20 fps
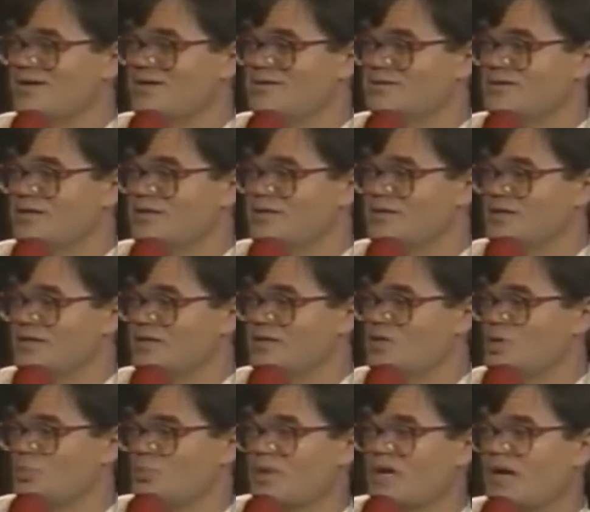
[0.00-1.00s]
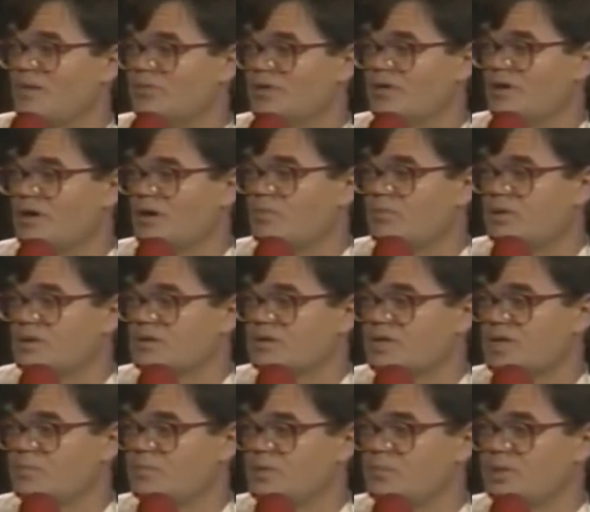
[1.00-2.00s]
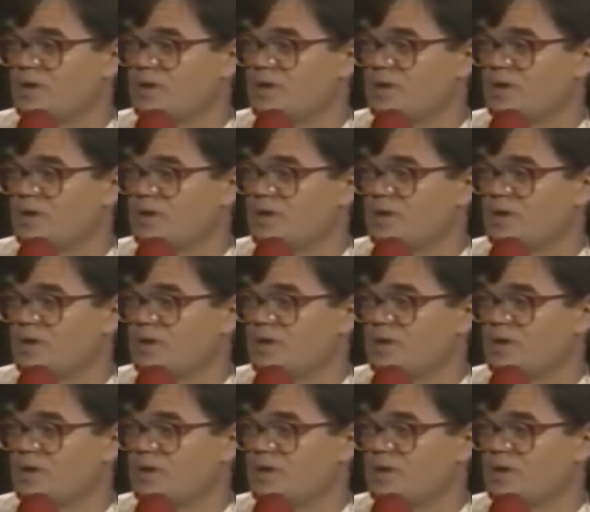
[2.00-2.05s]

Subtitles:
He said, you're probably all booked up.